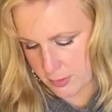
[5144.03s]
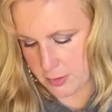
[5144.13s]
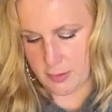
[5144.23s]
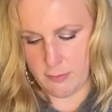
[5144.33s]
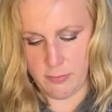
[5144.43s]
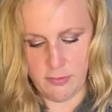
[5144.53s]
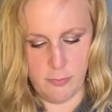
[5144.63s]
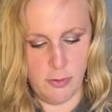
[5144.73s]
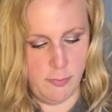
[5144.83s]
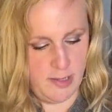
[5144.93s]
I don't know. So
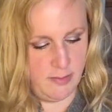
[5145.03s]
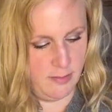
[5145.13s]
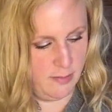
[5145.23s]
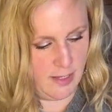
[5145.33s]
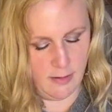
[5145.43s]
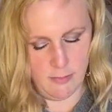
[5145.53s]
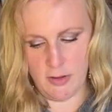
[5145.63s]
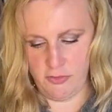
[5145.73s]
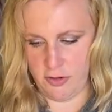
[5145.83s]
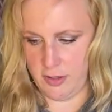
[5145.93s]
we'll yeah,
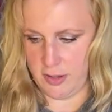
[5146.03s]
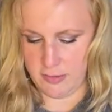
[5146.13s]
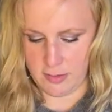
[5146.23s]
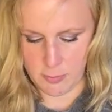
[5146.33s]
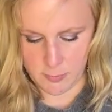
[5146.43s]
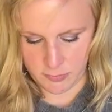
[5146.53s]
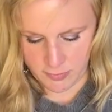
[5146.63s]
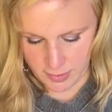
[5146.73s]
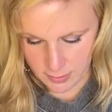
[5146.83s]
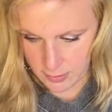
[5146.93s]
I'll show you guys. I'm almost
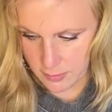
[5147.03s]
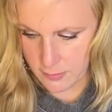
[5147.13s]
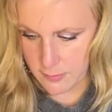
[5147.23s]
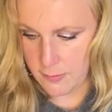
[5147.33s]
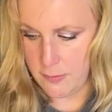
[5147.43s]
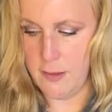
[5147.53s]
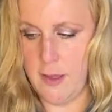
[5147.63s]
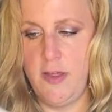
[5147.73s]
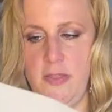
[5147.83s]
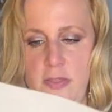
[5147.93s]
ready.
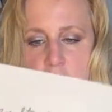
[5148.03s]
And then